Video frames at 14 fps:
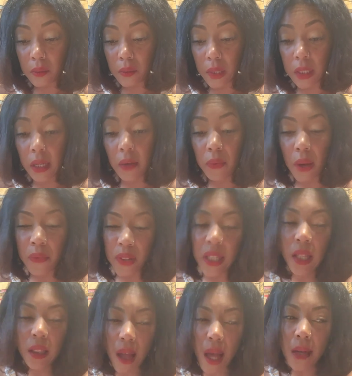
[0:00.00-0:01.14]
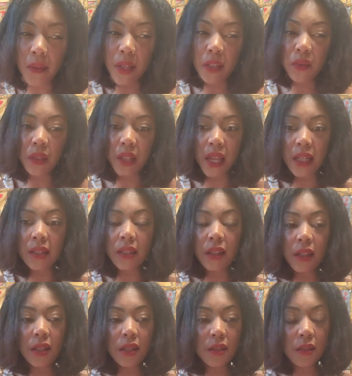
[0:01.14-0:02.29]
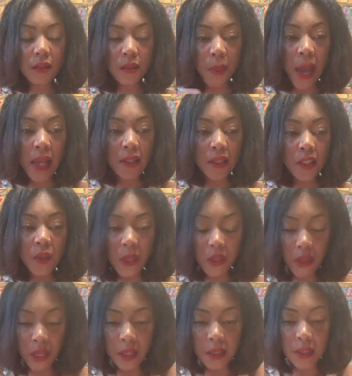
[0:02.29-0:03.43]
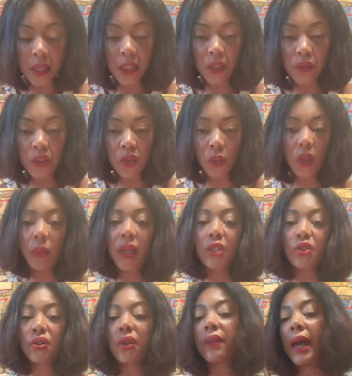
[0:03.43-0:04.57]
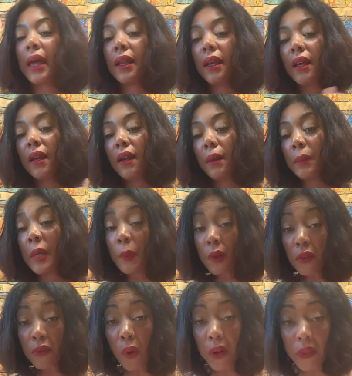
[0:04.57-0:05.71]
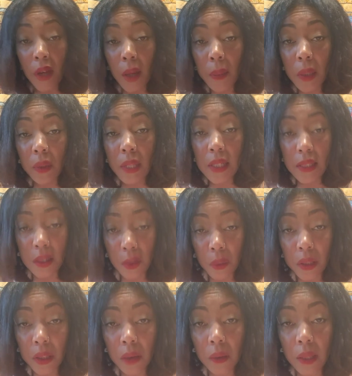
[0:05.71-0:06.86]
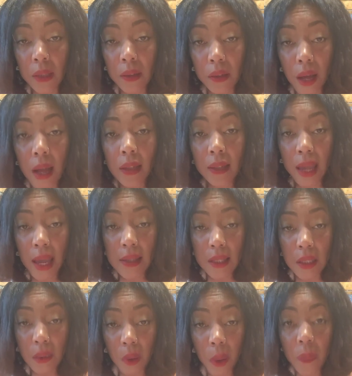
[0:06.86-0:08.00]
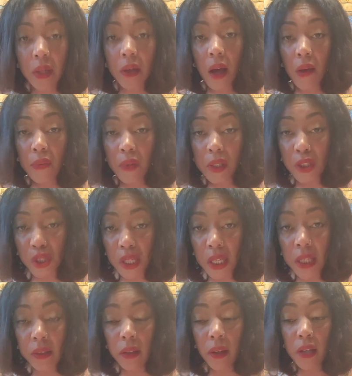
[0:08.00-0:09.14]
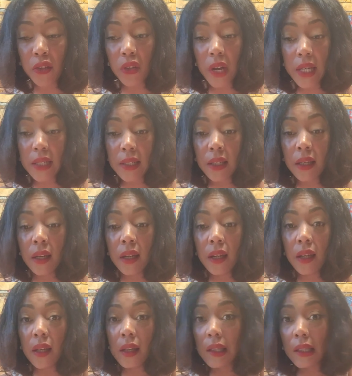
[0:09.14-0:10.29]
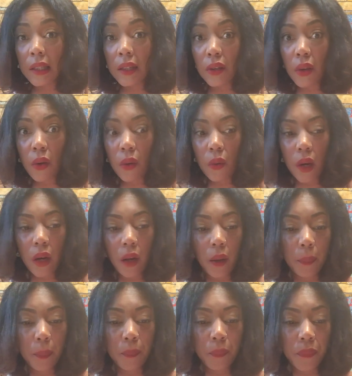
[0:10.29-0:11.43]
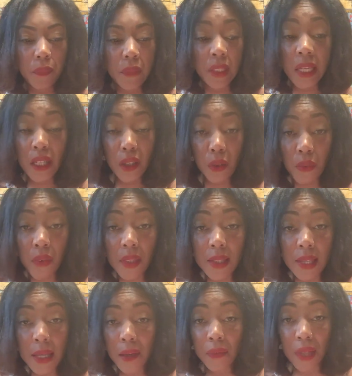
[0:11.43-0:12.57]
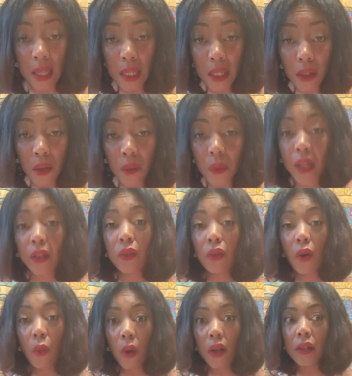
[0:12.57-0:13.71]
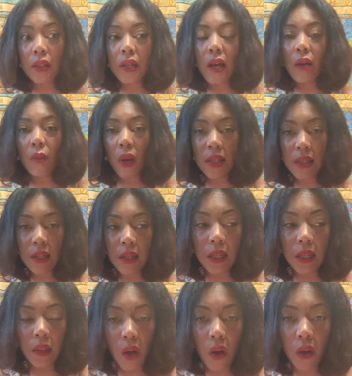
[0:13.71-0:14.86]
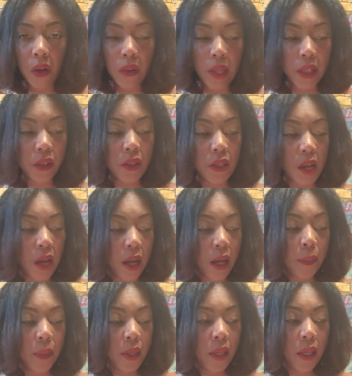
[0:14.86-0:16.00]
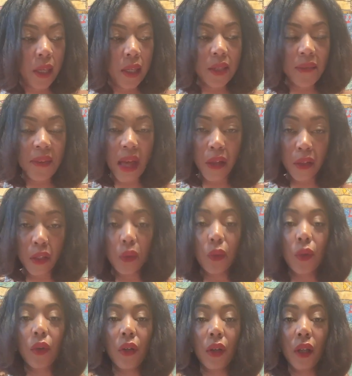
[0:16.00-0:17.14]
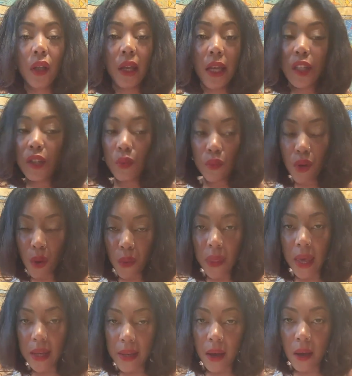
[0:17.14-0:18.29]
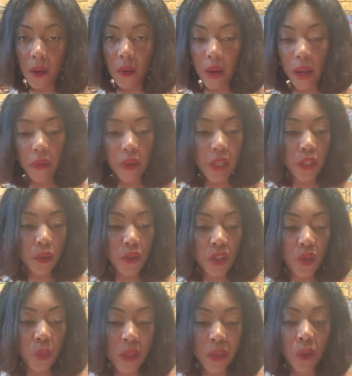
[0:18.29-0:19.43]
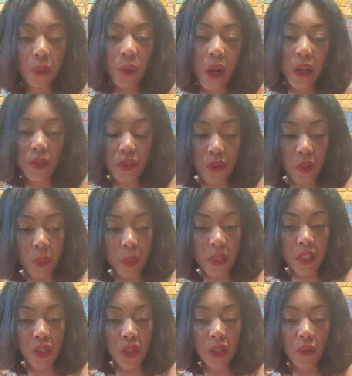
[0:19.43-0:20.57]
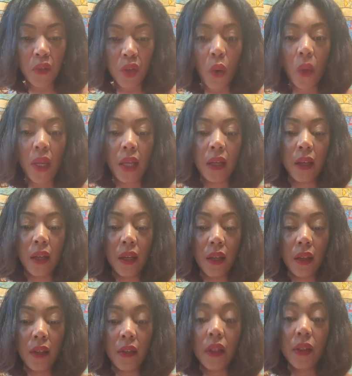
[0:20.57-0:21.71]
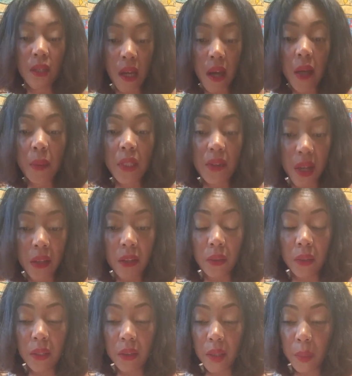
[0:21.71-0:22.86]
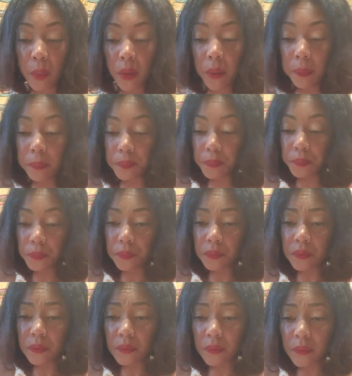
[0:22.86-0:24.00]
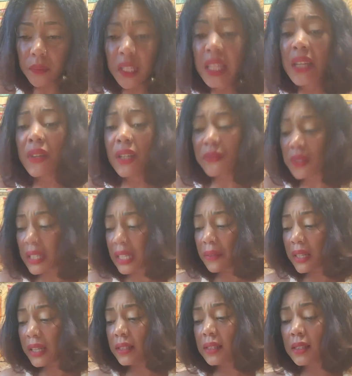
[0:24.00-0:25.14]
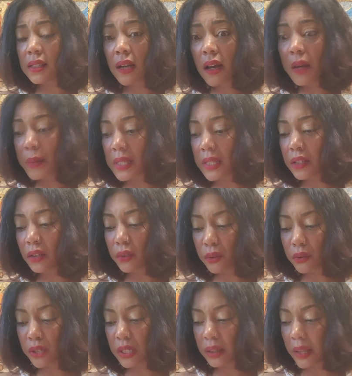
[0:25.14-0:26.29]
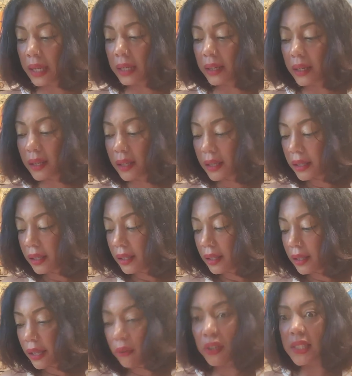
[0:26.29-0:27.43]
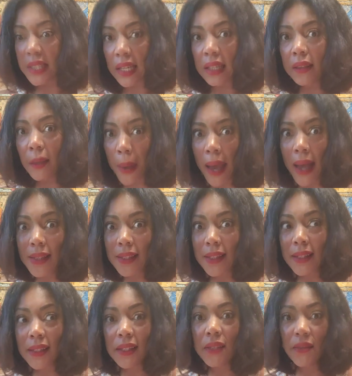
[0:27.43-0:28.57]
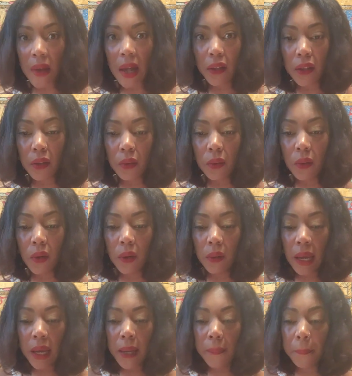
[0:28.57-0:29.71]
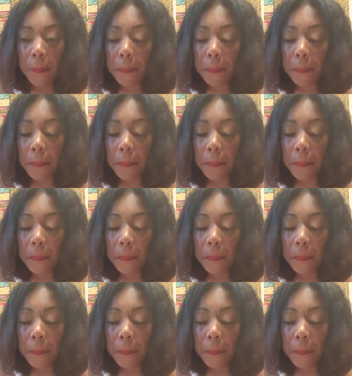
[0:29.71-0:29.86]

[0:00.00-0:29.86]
And I feel like a lot of it is related to this past experience. Like you just want to make sure that people are forthcoming when they deal with you. Like they're not gassing you up. They're not full of shit. They're not trying to, you know, get you for the sake of getting you. Like you don't want your time wasted longer. Like your time is value. And you know that now. Everything you just went through brought you to a position of knowing that your time is value here, Libra. Even as time is an illusion, like every second that passes is value. Okay.